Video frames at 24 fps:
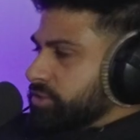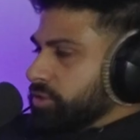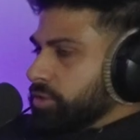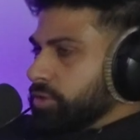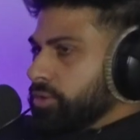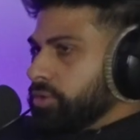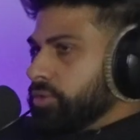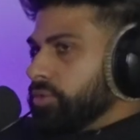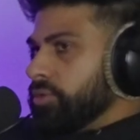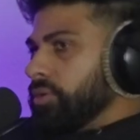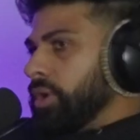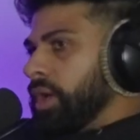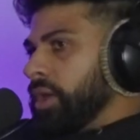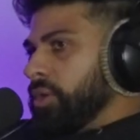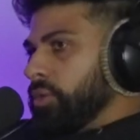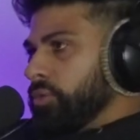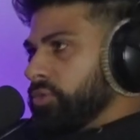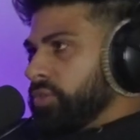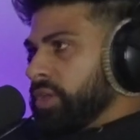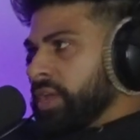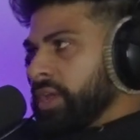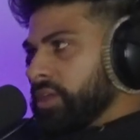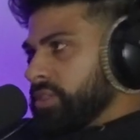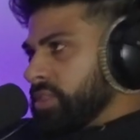So I
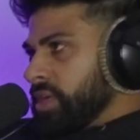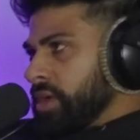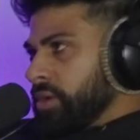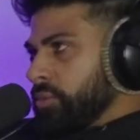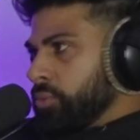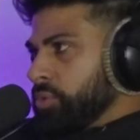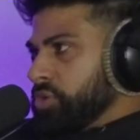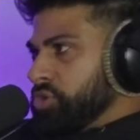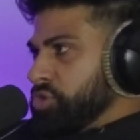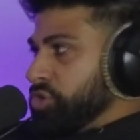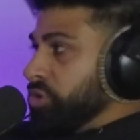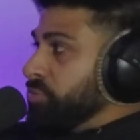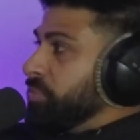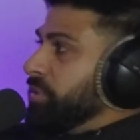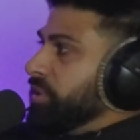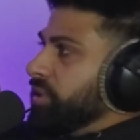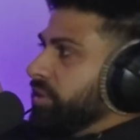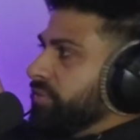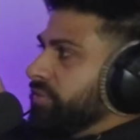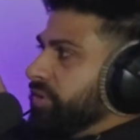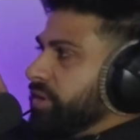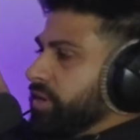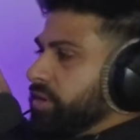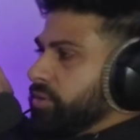don't think that we should be
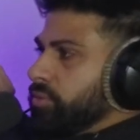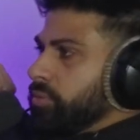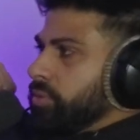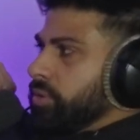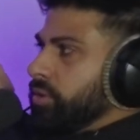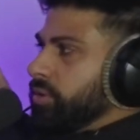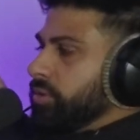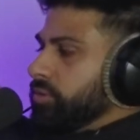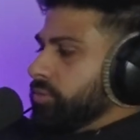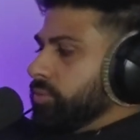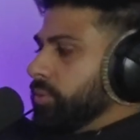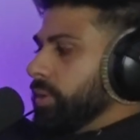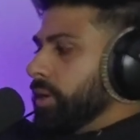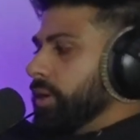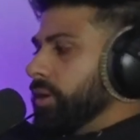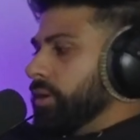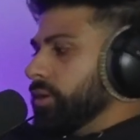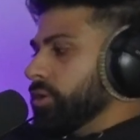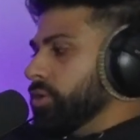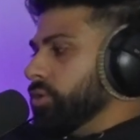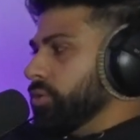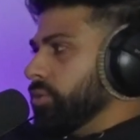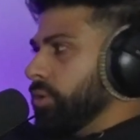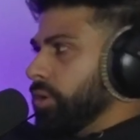living in a world
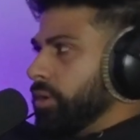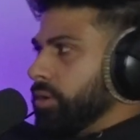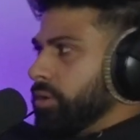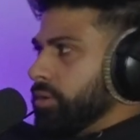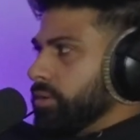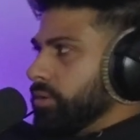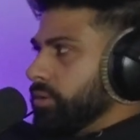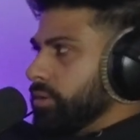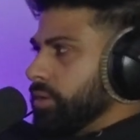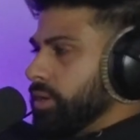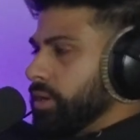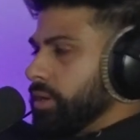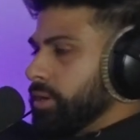where you are,